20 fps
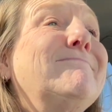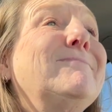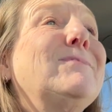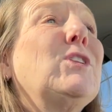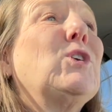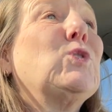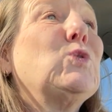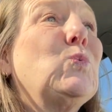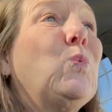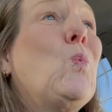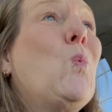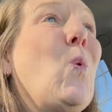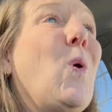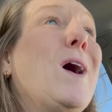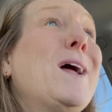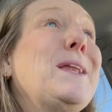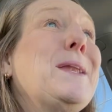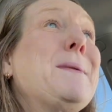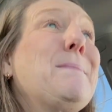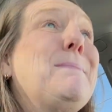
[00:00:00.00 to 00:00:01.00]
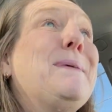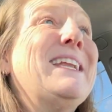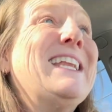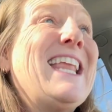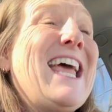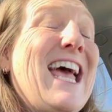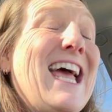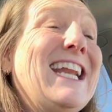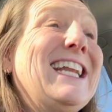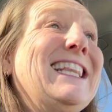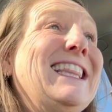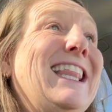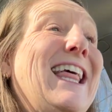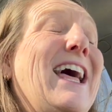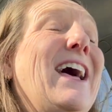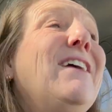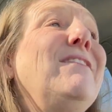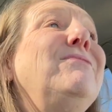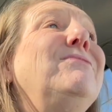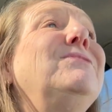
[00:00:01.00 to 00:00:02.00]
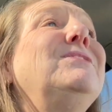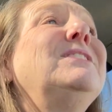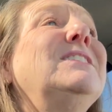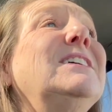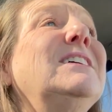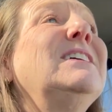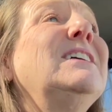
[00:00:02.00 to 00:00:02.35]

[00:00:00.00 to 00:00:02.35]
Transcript: There's 1 banana left.